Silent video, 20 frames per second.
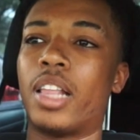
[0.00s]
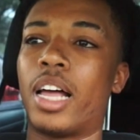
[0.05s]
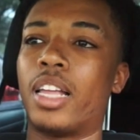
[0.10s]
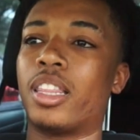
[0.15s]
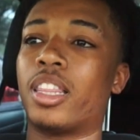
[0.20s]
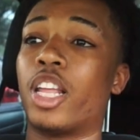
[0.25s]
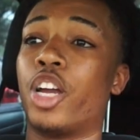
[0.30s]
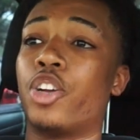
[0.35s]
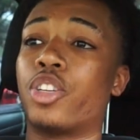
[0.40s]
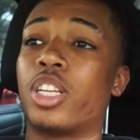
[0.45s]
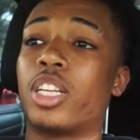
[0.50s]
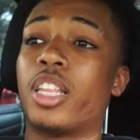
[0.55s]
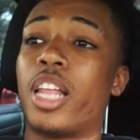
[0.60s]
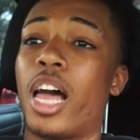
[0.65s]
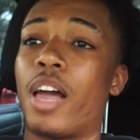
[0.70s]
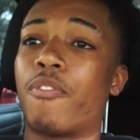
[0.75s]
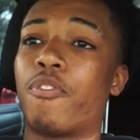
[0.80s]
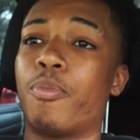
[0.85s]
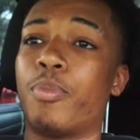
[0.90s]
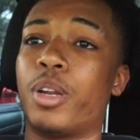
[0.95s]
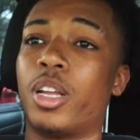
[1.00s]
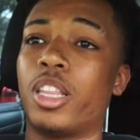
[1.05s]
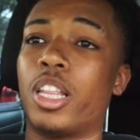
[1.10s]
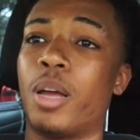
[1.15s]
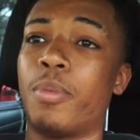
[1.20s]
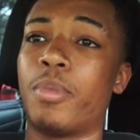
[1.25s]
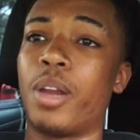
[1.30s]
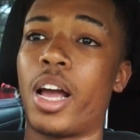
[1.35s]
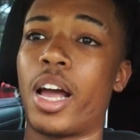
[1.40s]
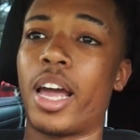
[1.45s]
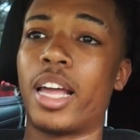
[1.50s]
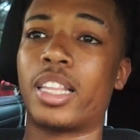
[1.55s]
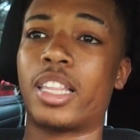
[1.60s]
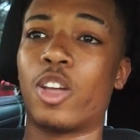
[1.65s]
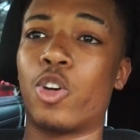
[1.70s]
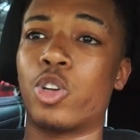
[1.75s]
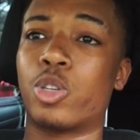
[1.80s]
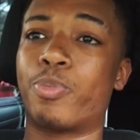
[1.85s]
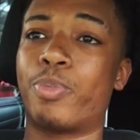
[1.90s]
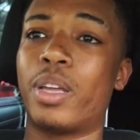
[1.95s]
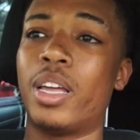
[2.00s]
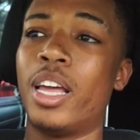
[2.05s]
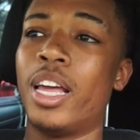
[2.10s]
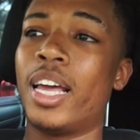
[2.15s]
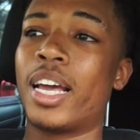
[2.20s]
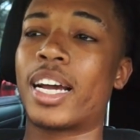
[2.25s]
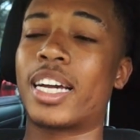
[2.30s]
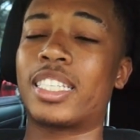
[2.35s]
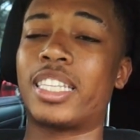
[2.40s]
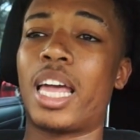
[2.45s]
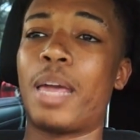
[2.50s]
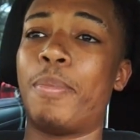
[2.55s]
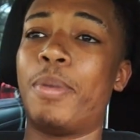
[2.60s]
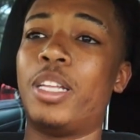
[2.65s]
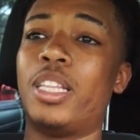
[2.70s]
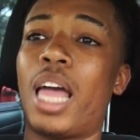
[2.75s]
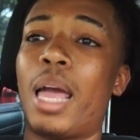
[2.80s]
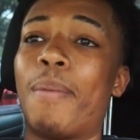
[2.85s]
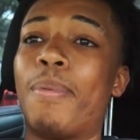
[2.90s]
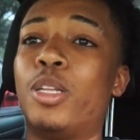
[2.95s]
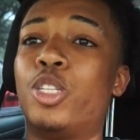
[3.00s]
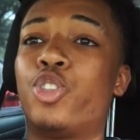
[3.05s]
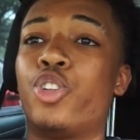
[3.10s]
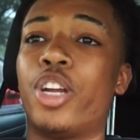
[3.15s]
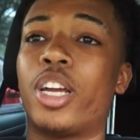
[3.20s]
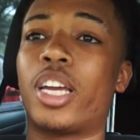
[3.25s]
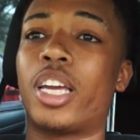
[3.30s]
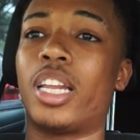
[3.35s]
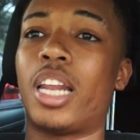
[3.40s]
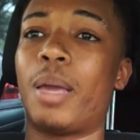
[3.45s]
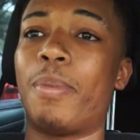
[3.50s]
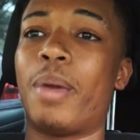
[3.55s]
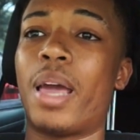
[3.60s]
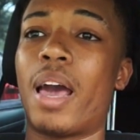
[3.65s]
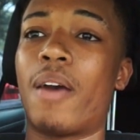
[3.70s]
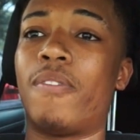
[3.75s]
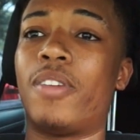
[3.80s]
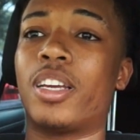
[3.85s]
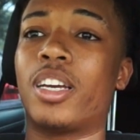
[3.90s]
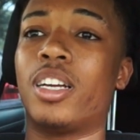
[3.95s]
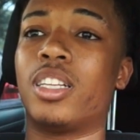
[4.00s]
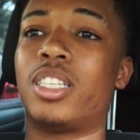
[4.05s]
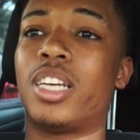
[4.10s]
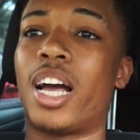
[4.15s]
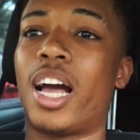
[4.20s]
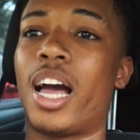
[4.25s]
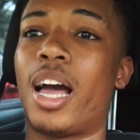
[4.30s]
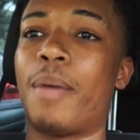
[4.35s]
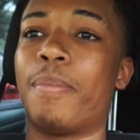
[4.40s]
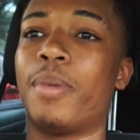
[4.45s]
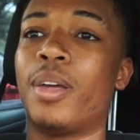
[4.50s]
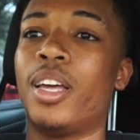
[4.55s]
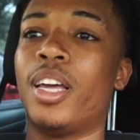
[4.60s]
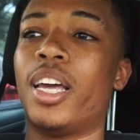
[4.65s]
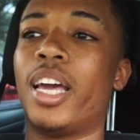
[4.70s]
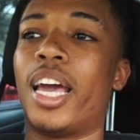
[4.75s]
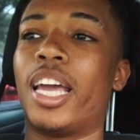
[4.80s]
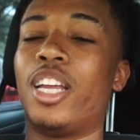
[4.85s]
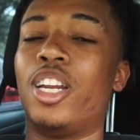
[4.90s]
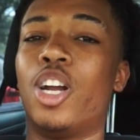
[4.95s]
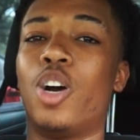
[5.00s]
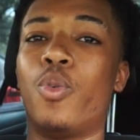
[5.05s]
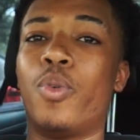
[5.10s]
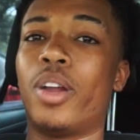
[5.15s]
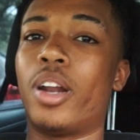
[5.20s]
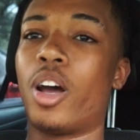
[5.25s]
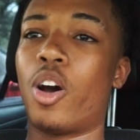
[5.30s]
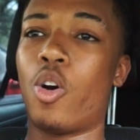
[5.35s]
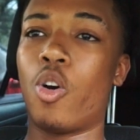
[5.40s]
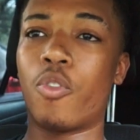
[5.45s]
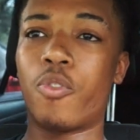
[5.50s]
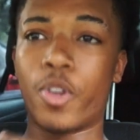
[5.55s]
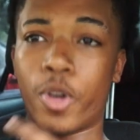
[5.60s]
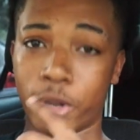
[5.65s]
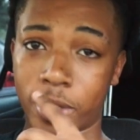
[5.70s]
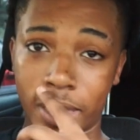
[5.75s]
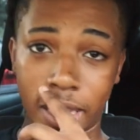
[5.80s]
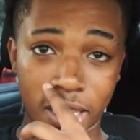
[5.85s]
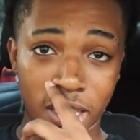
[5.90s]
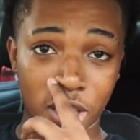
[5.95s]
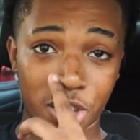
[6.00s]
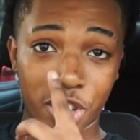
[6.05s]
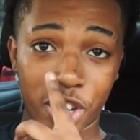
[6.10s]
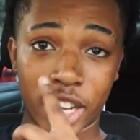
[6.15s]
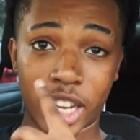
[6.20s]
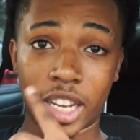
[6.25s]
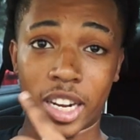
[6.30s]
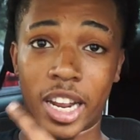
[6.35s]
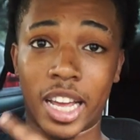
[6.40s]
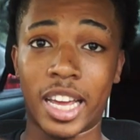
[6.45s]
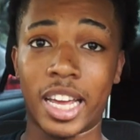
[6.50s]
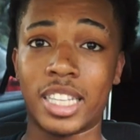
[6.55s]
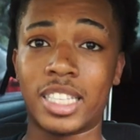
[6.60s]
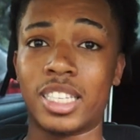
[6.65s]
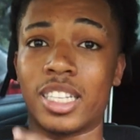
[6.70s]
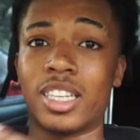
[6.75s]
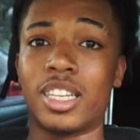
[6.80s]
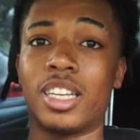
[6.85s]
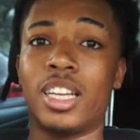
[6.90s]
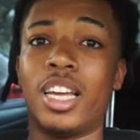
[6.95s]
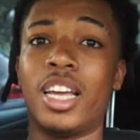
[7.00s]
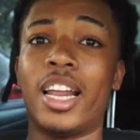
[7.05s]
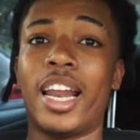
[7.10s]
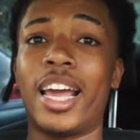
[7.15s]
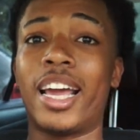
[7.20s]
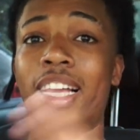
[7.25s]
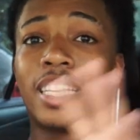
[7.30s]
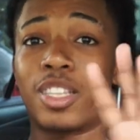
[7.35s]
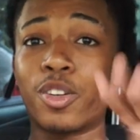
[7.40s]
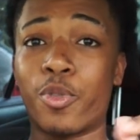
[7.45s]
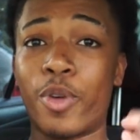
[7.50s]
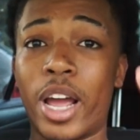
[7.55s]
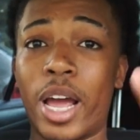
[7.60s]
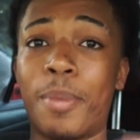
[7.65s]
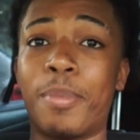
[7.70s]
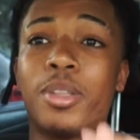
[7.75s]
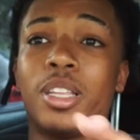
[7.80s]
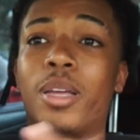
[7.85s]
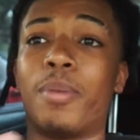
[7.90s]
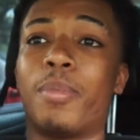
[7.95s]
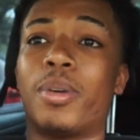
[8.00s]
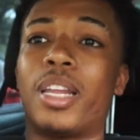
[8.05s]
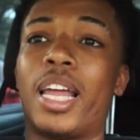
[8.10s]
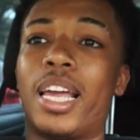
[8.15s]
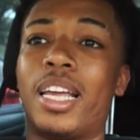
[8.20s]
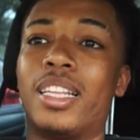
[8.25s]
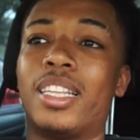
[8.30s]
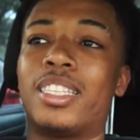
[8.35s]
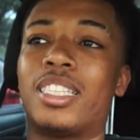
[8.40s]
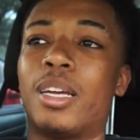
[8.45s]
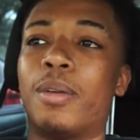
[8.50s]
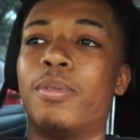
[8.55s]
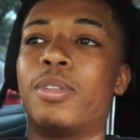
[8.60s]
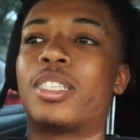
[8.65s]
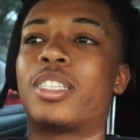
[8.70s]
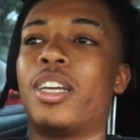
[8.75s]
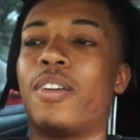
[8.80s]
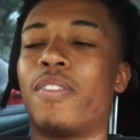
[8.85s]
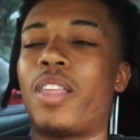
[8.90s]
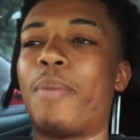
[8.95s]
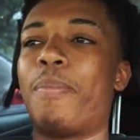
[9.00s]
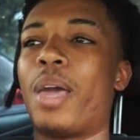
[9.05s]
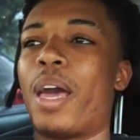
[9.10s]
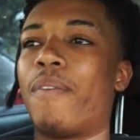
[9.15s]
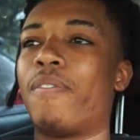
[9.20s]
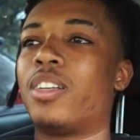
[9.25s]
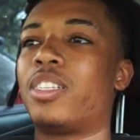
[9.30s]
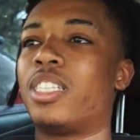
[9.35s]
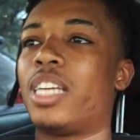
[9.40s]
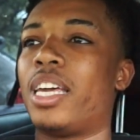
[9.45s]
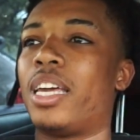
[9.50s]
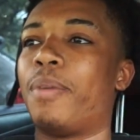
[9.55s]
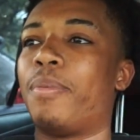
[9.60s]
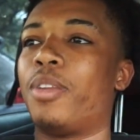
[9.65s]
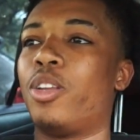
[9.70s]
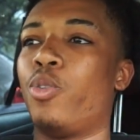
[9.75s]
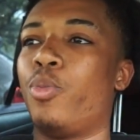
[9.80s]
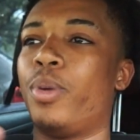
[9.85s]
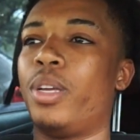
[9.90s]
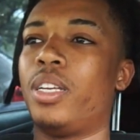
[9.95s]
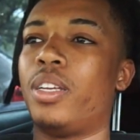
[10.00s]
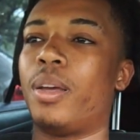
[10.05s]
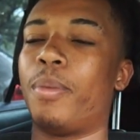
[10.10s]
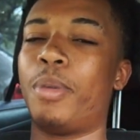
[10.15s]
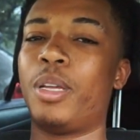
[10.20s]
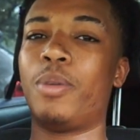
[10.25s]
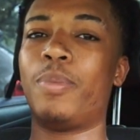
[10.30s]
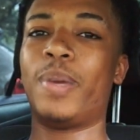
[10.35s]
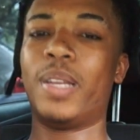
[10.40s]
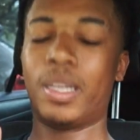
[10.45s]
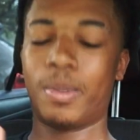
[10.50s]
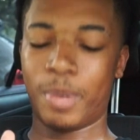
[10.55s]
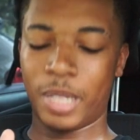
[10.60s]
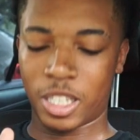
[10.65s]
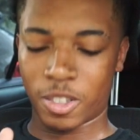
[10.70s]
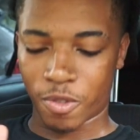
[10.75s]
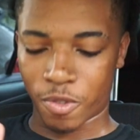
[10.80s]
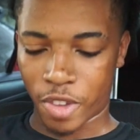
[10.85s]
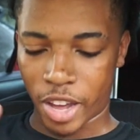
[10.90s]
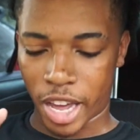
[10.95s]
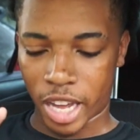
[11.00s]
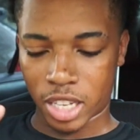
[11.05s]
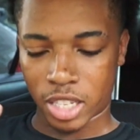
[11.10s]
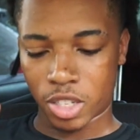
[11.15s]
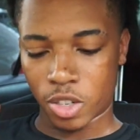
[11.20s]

I learned a lot from the alumni at those people, because they be drinking, they be having a good time. And you know, when the old folks get to drinking, they get to rambling. But some of the stuff they be having to say, it be some facts.